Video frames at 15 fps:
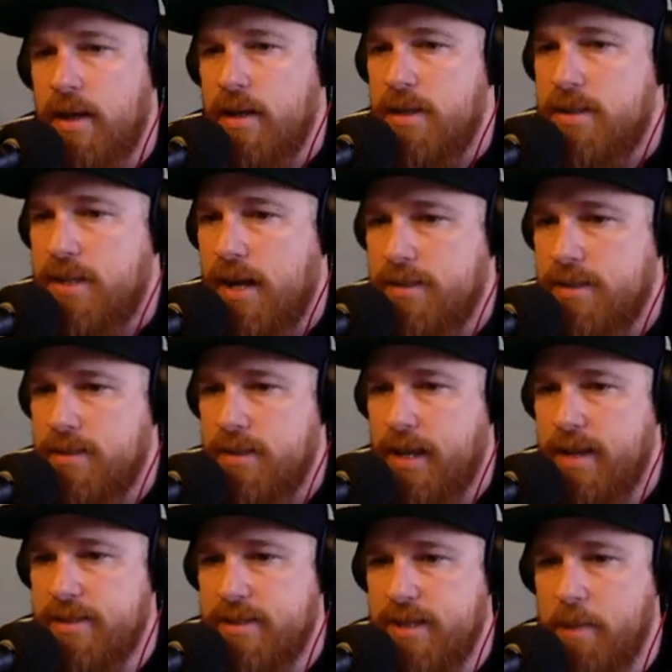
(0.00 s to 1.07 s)
Scott says he
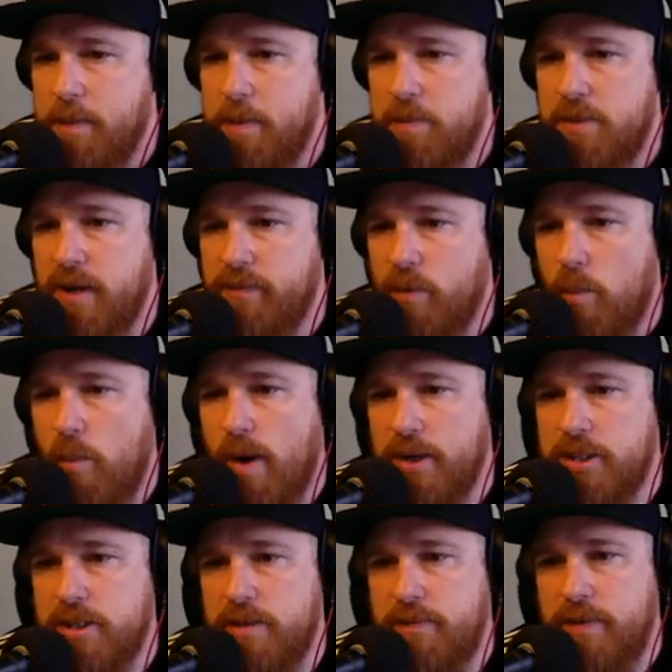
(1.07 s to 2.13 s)
can't stop himself from
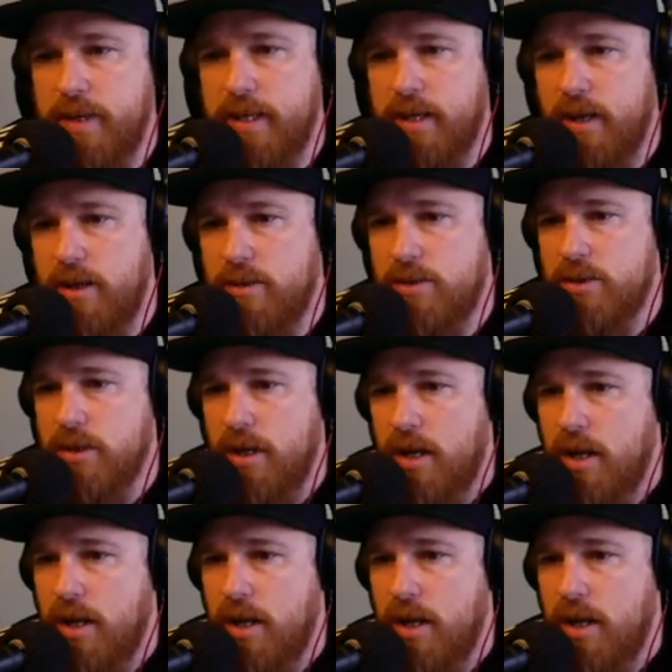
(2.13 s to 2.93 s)
watching the videos.